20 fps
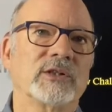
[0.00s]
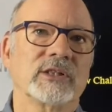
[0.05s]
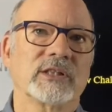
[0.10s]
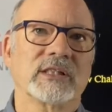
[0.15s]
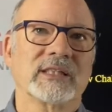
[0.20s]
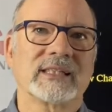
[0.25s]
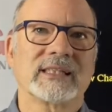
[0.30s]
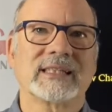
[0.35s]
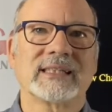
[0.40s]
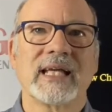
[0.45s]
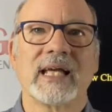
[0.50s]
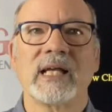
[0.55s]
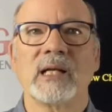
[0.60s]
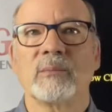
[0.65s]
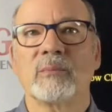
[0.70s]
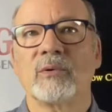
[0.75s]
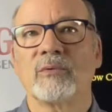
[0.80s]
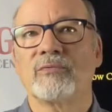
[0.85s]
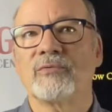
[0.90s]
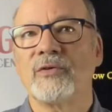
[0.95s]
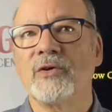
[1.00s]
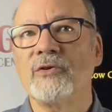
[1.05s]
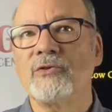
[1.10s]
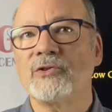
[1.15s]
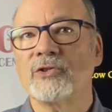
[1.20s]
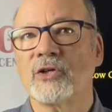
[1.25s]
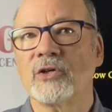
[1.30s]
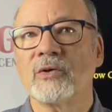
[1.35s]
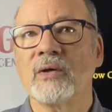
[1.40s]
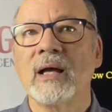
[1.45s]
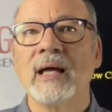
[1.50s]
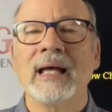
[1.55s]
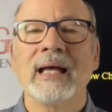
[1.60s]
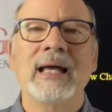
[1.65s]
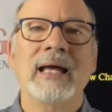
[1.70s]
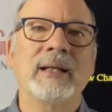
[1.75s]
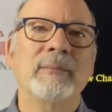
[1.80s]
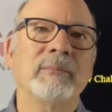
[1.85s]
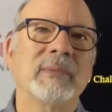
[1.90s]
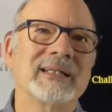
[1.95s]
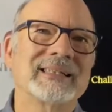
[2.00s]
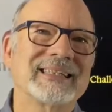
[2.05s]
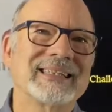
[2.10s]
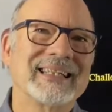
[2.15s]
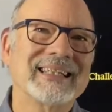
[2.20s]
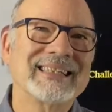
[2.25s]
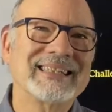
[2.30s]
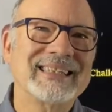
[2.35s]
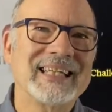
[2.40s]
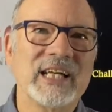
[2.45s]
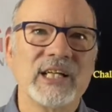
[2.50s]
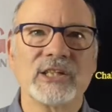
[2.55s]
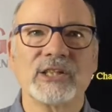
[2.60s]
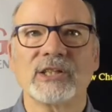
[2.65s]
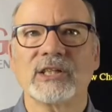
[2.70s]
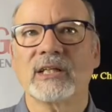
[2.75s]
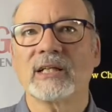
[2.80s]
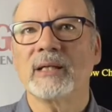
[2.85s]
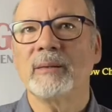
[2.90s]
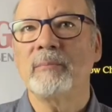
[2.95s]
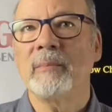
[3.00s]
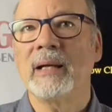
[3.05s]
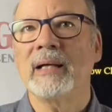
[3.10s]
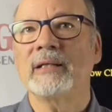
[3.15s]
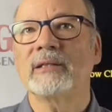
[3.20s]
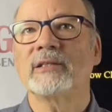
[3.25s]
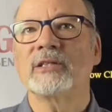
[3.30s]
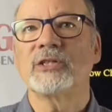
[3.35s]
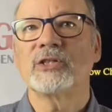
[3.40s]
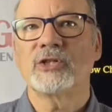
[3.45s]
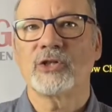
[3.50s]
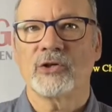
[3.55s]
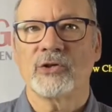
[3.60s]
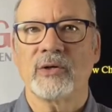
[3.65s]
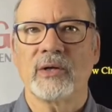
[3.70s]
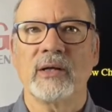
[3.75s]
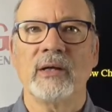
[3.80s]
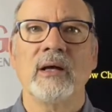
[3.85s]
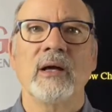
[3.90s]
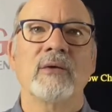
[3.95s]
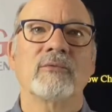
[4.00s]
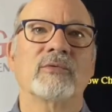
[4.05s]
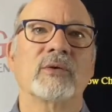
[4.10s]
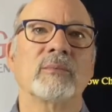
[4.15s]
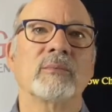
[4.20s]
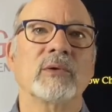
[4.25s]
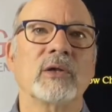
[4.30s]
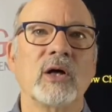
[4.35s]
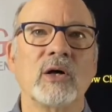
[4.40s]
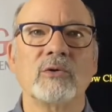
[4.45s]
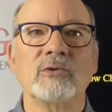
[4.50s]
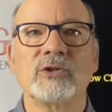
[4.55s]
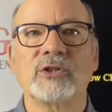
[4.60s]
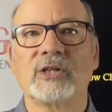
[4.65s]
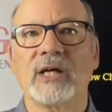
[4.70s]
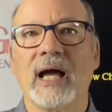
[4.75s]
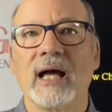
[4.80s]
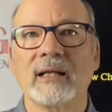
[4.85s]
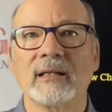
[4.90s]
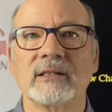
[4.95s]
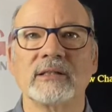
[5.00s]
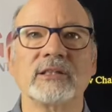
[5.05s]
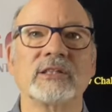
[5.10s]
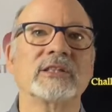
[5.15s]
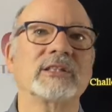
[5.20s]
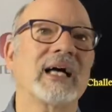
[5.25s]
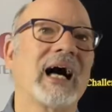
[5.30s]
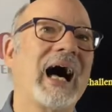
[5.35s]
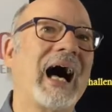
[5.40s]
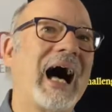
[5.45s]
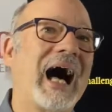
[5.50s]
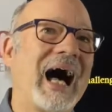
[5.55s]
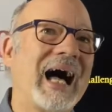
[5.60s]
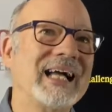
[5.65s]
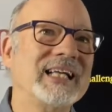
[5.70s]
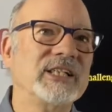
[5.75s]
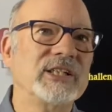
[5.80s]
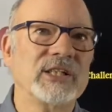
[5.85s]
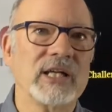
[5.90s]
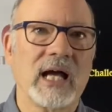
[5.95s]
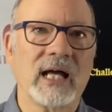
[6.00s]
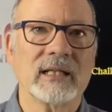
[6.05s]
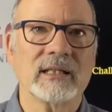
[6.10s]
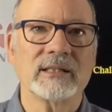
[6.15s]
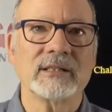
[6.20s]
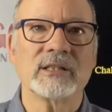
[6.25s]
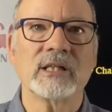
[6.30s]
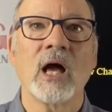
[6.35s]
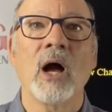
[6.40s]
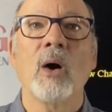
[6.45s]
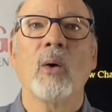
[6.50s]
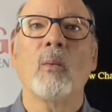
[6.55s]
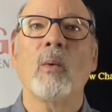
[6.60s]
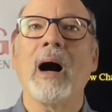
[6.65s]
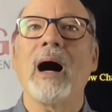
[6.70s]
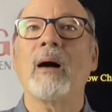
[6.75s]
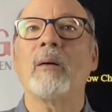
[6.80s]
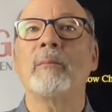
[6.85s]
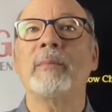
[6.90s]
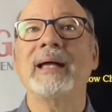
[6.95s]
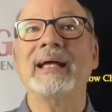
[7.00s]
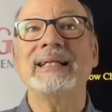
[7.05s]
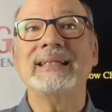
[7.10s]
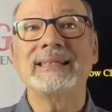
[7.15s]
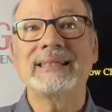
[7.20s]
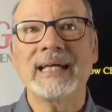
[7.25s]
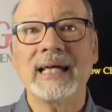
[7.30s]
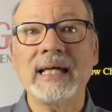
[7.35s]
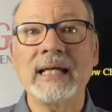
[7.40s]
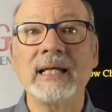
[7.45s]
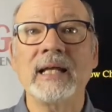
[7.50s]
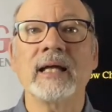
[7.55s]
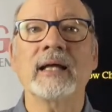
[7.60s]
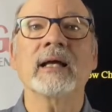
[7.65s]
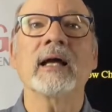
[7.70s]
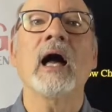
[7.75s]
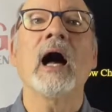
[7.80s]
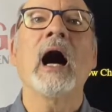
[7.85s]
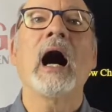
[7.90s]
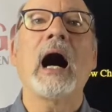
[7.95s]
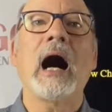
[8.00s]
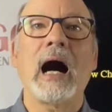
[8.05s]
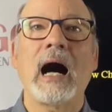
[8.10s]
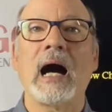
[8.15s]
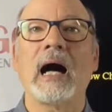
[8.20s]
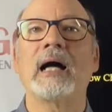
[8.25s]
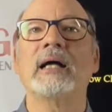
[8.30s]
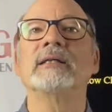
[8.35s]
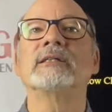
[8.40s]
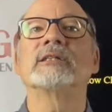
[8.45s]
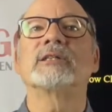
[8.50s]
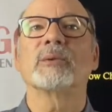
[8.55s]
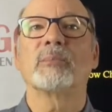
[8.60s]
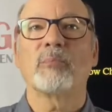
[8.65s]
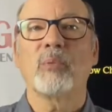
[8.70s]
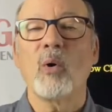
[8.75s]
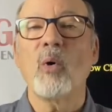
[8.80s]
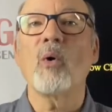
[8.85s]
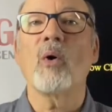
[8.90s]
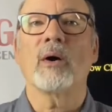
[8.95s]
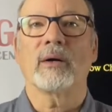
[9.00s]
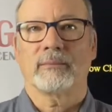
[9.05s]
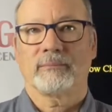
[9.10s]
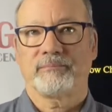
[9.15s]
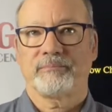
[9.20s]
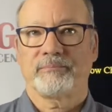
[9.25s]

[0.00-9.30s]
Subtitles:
a sustainable future, it must intentionally make the journey from low challenge to high challenge while maintaining high support.